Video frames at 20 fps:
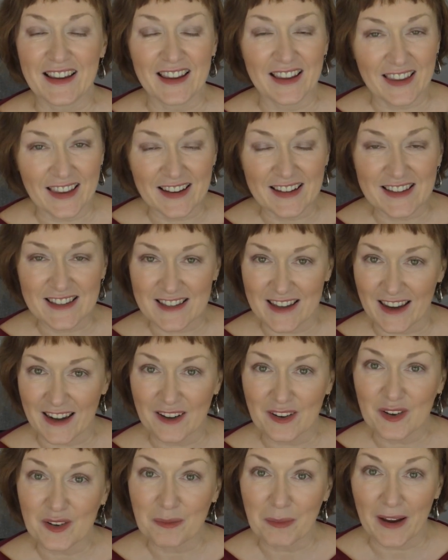Again,
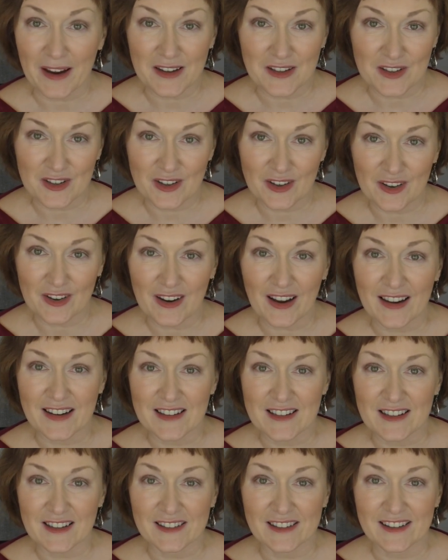saying goodbye to you
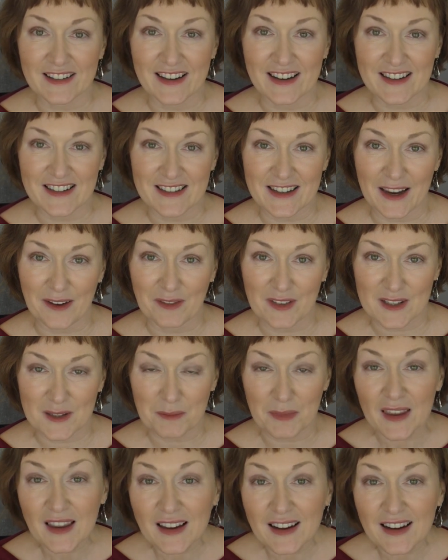until the next time we
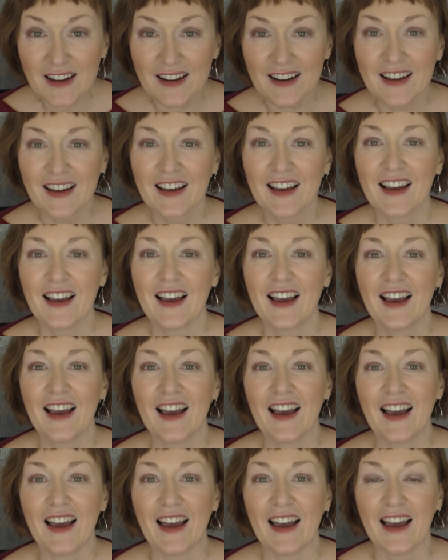speak.
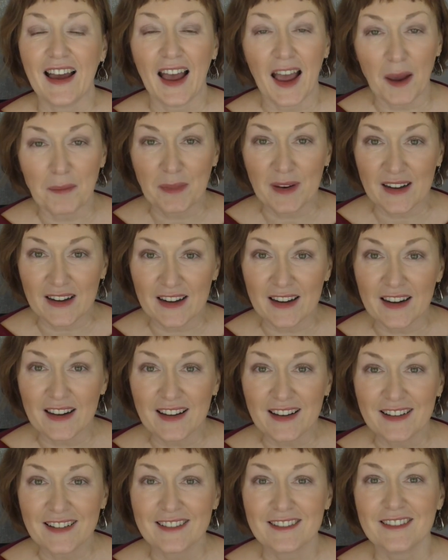Happy
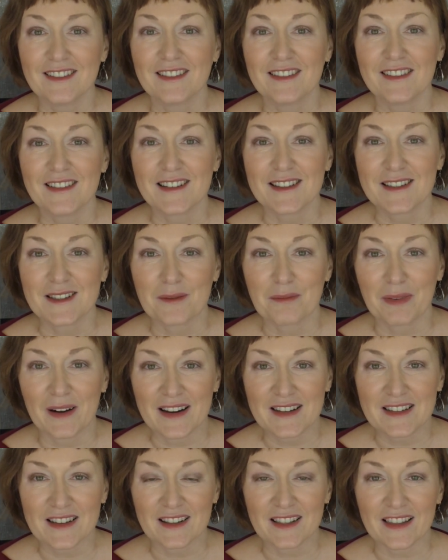knitting,
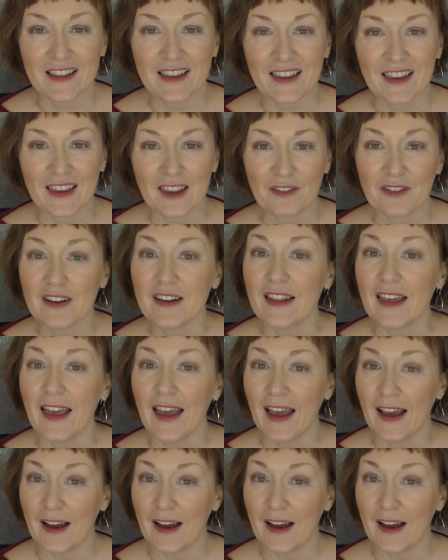Surprisingly Even